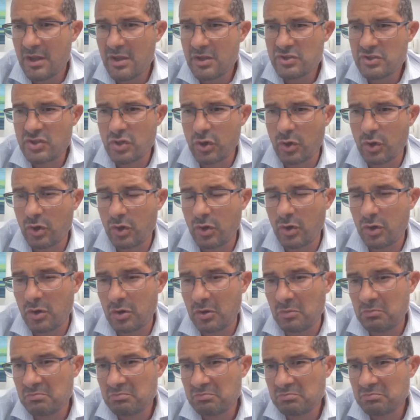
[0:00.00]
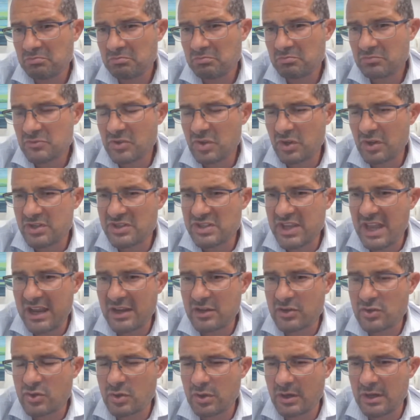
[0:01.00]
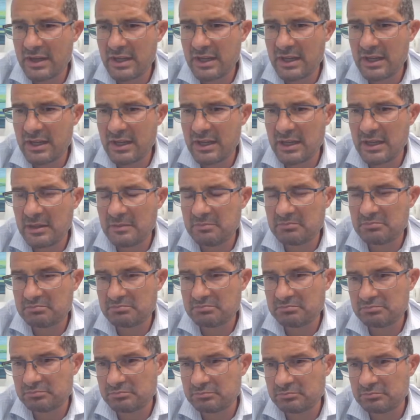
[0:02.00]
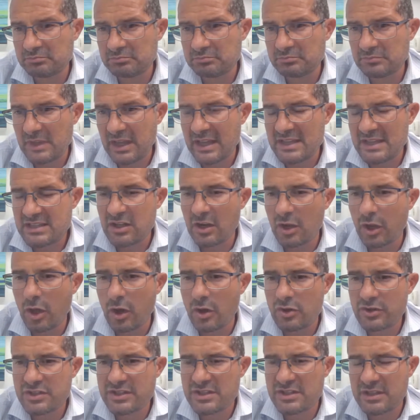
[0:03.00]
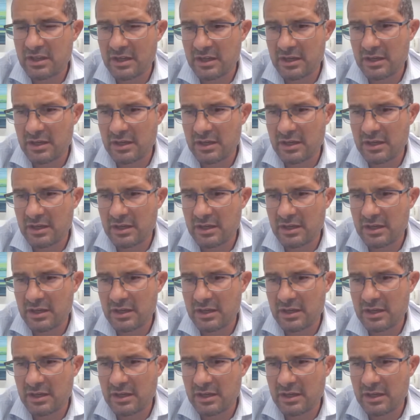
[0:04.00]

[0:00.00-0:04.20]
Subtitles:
So it's actually has lost